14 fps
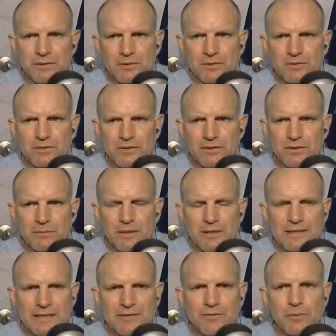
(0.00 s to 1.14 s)
it's just about
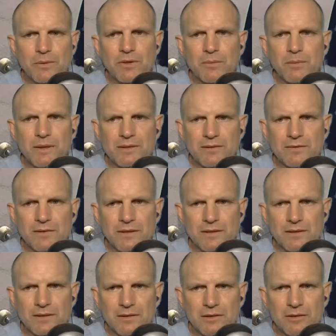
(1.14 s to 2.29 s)
even with the rest of it,
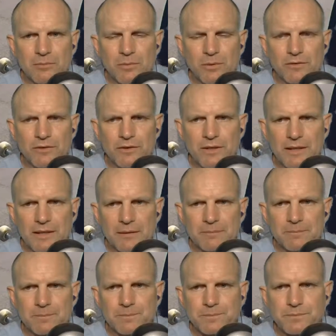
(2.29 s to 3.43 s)
and a little more if you can.
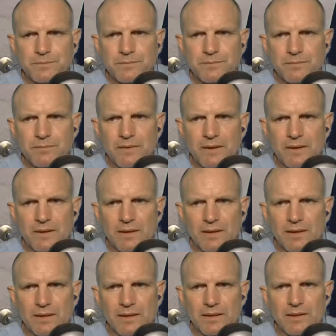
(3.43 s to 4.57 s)

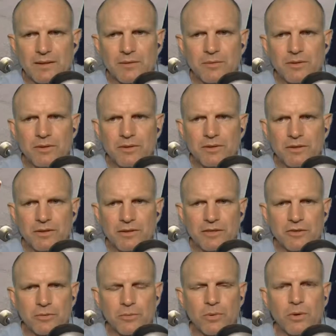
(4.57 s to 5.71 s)
And then you're going to take
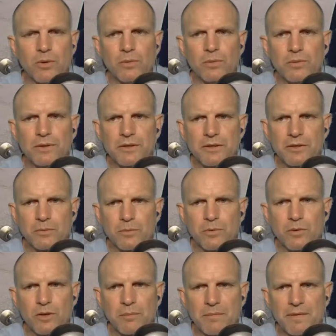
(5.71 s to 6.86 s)
your roll and you're going to
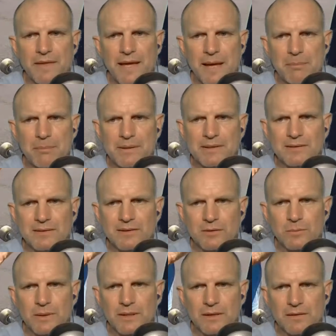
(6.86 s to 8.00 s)
roll up that piece as
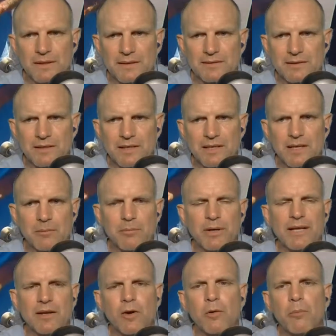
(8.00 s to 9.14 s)
well. And that's going to kind of bring
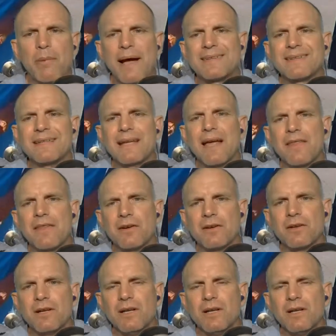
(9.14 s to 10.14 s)
it all back together